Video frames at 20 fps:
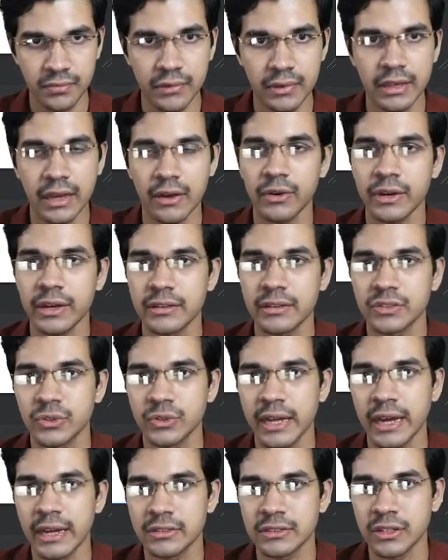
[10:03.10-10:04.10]
Yeah, okay, so
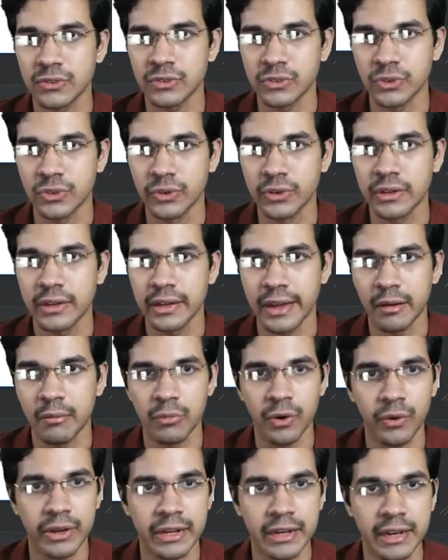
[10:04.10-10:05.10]
that sounds good.
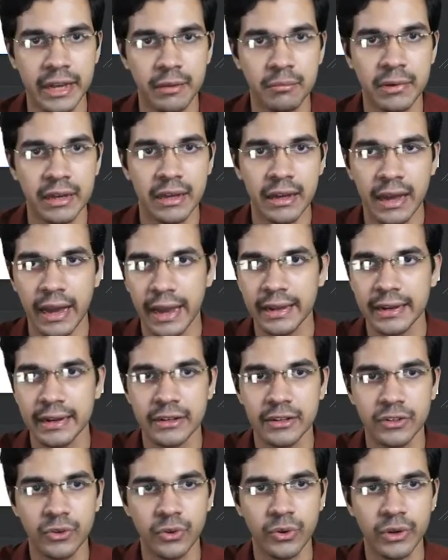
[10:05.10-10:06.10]
Employee name, I
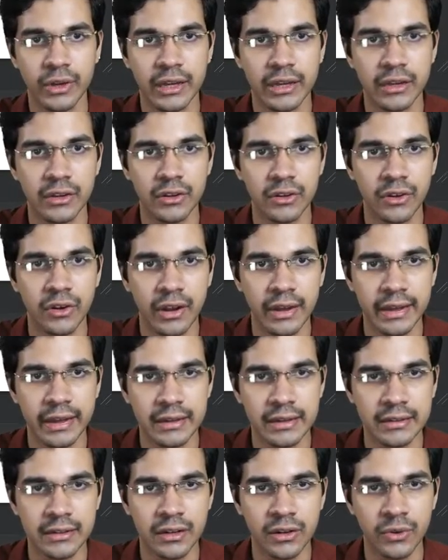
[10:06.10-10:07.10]
need to
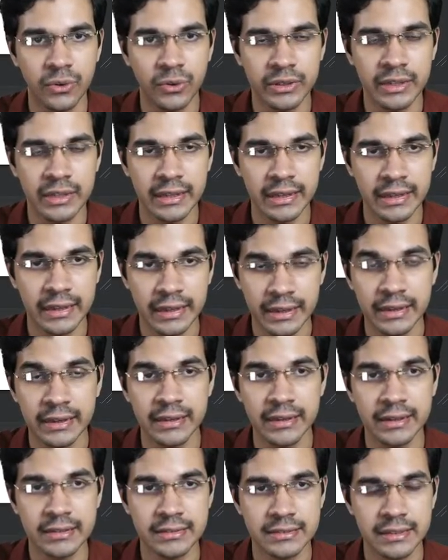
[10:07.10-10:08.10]

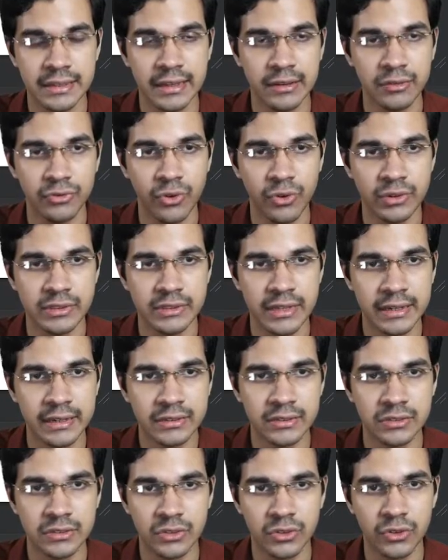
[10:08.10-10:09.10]
increase the font
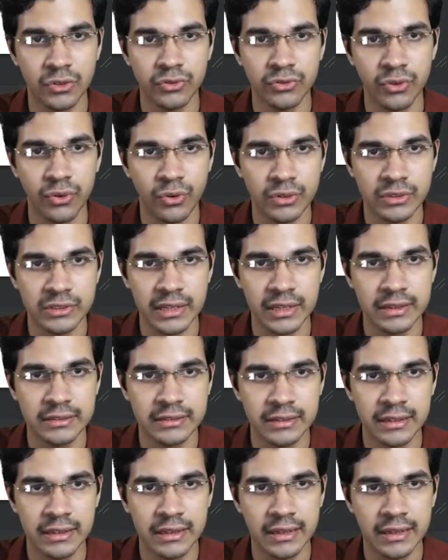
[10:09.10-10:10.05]
size, so font size,